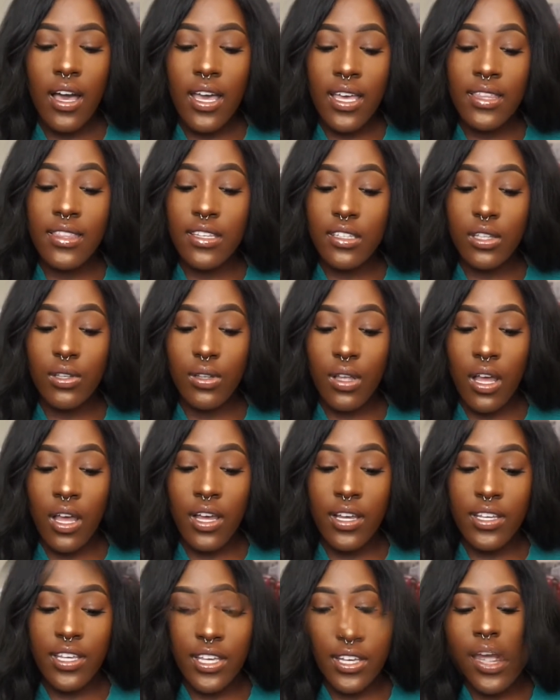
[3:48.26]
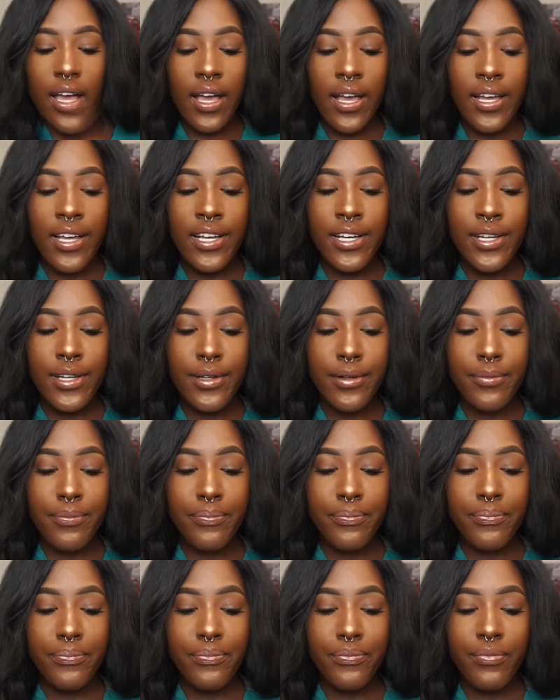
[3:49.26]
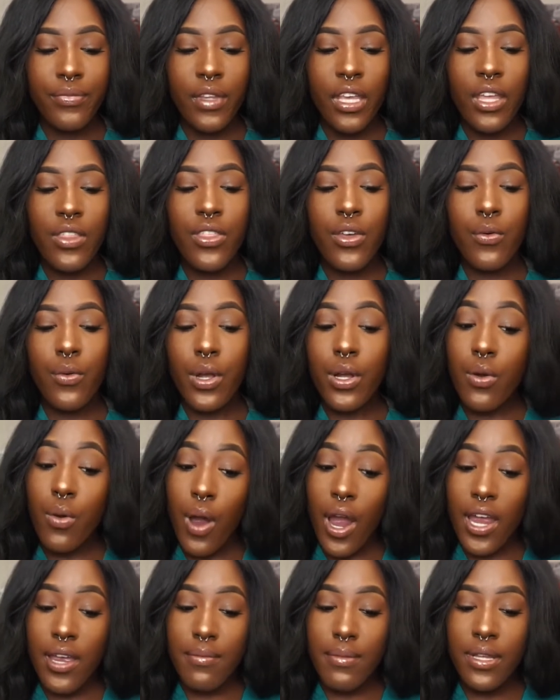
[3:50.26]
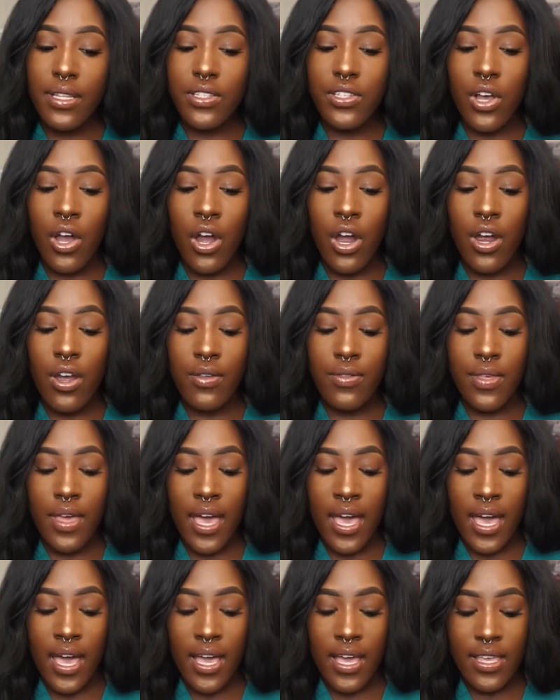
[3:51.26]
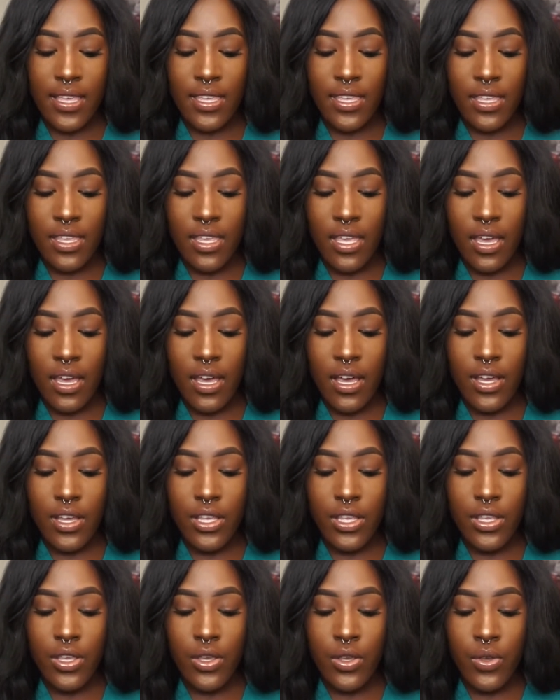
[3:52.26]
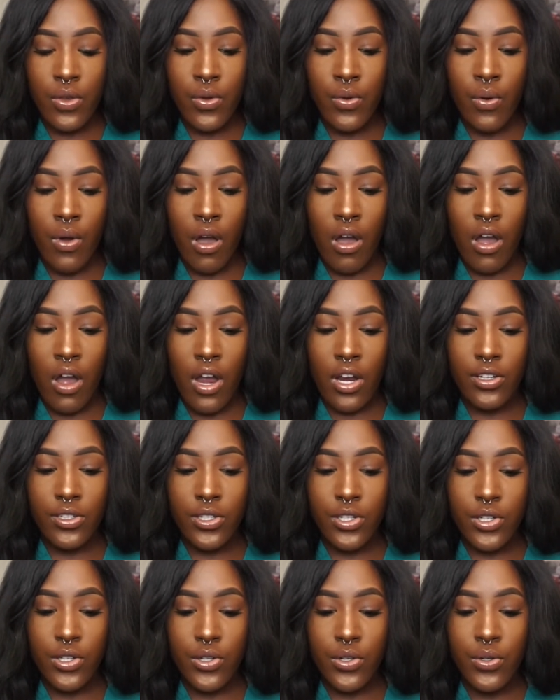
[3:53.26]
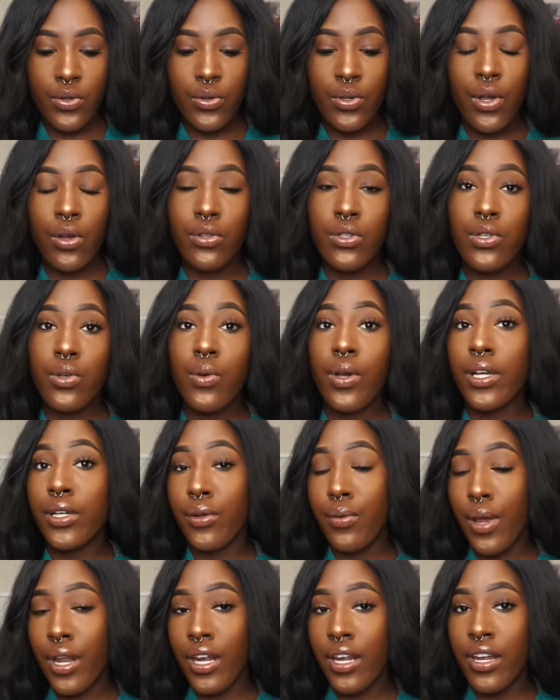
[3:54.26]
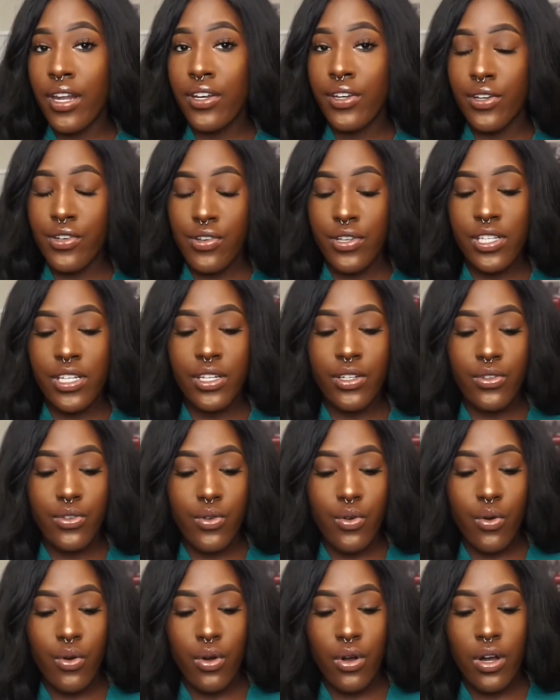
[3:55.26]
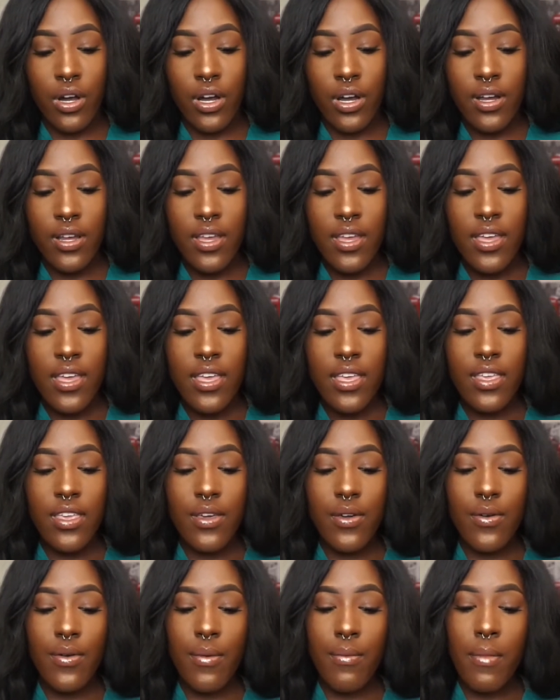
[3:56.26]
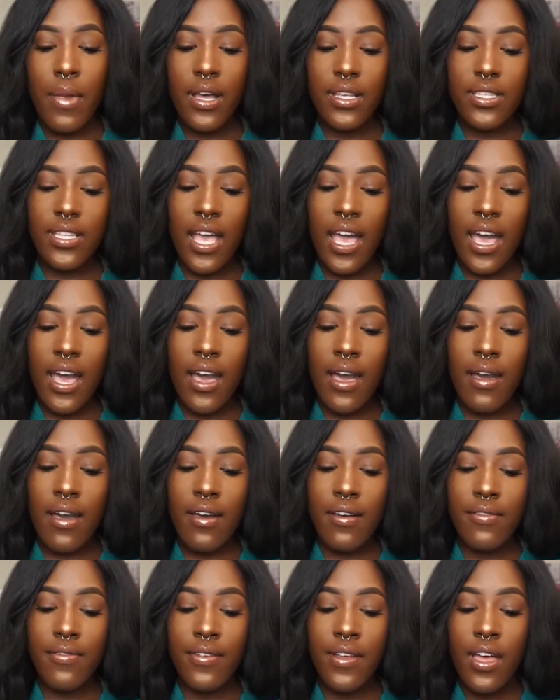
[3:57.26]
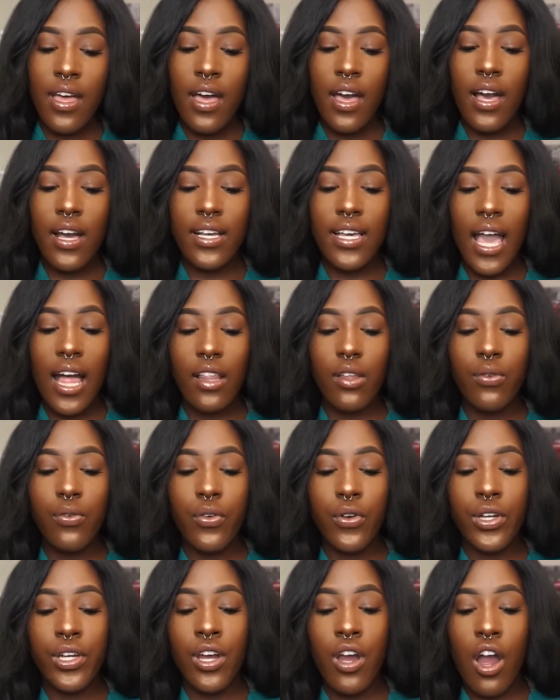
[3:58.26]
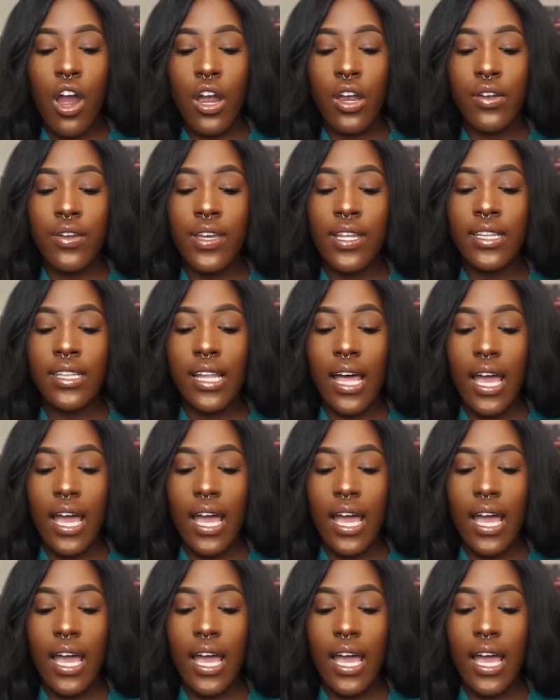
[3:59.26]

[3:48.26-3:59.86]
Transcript: in this year. The requirements are that you are to go to a accredited nursing school. You must have a California RN